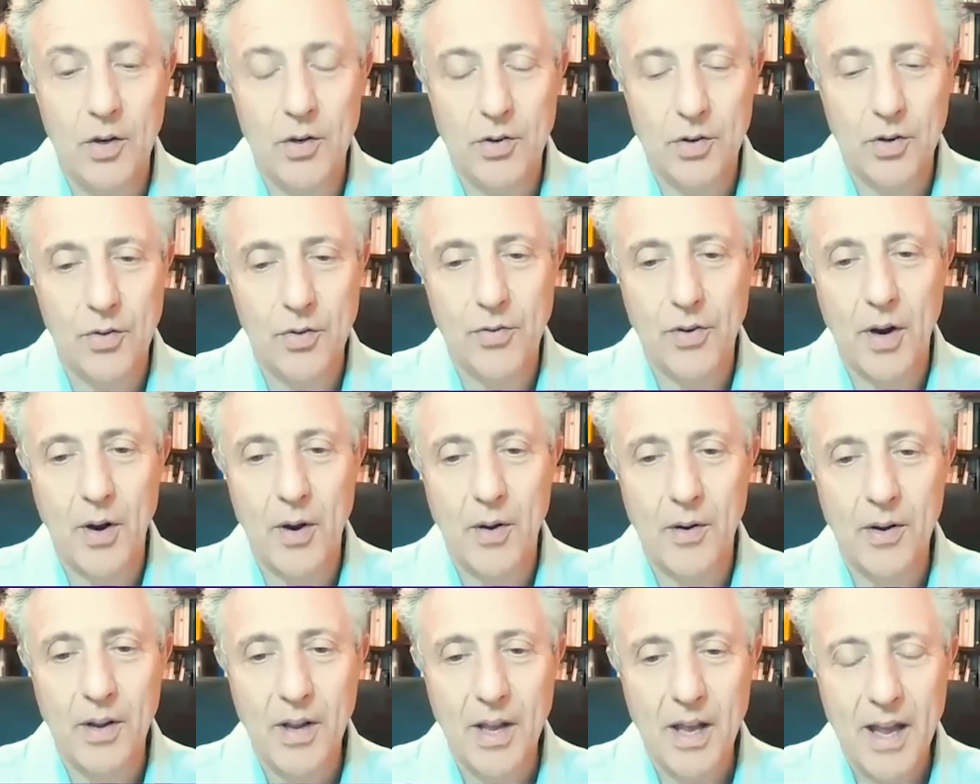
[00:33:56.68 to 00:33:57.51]
should
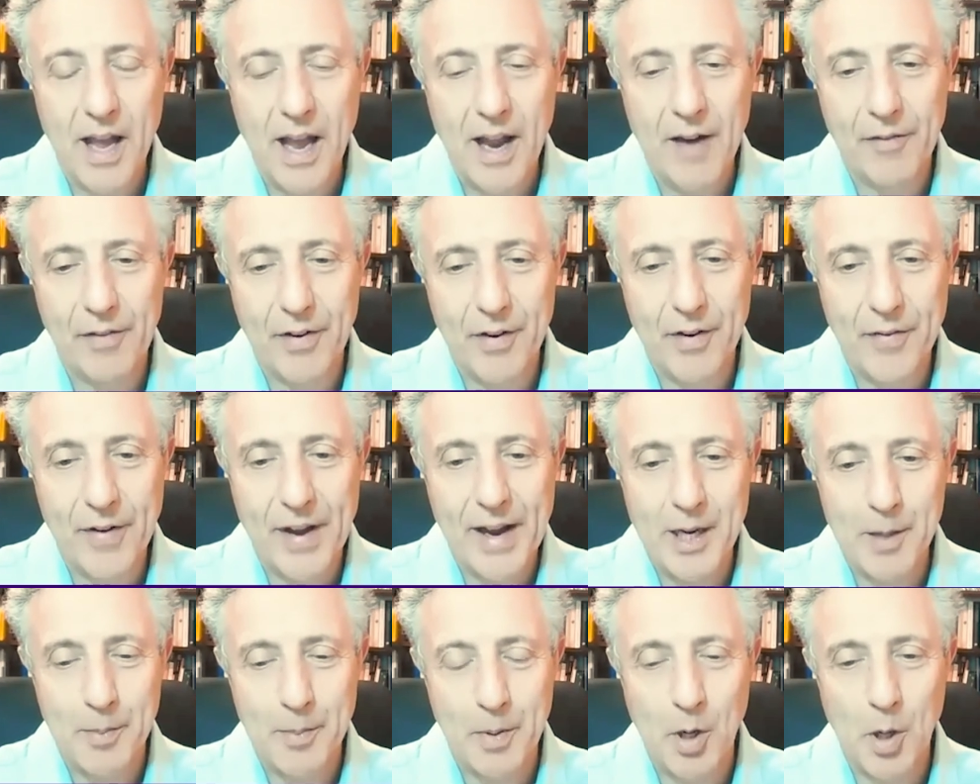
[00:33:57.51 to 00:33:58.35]
throw every
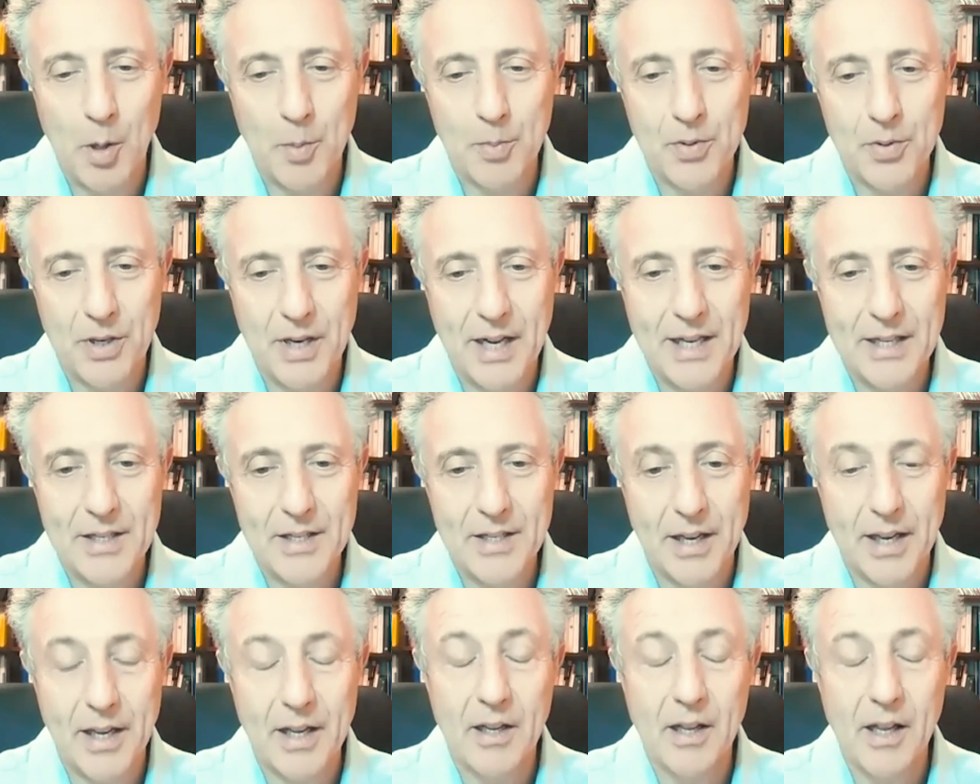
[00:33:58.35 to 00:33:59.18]
available option at
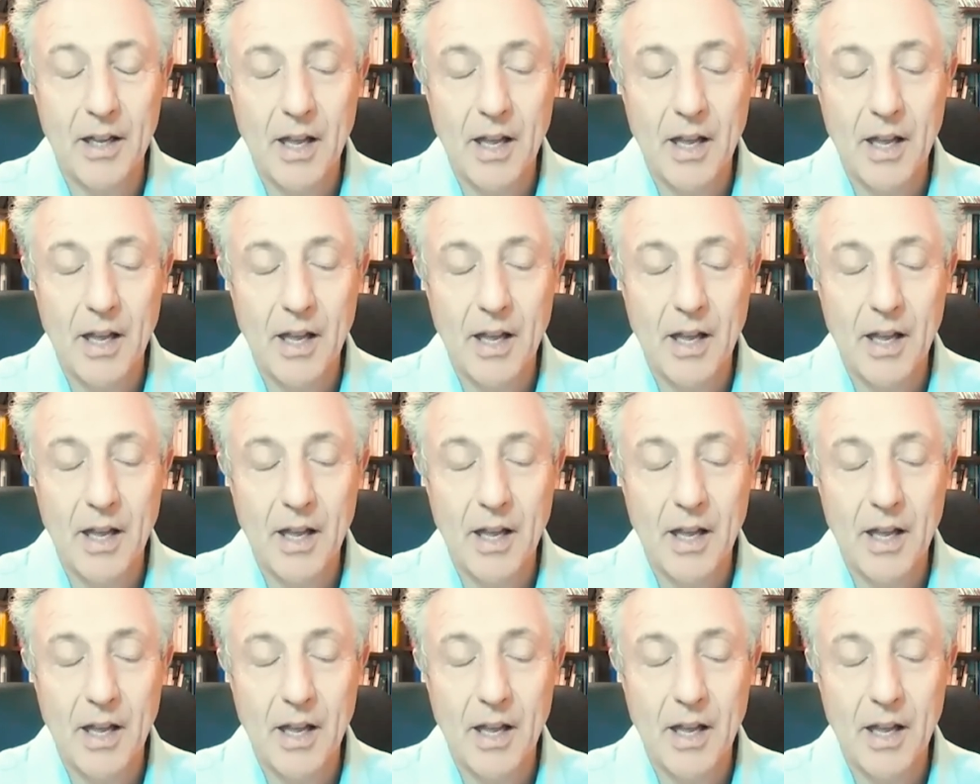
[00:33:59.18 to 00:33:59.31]
it.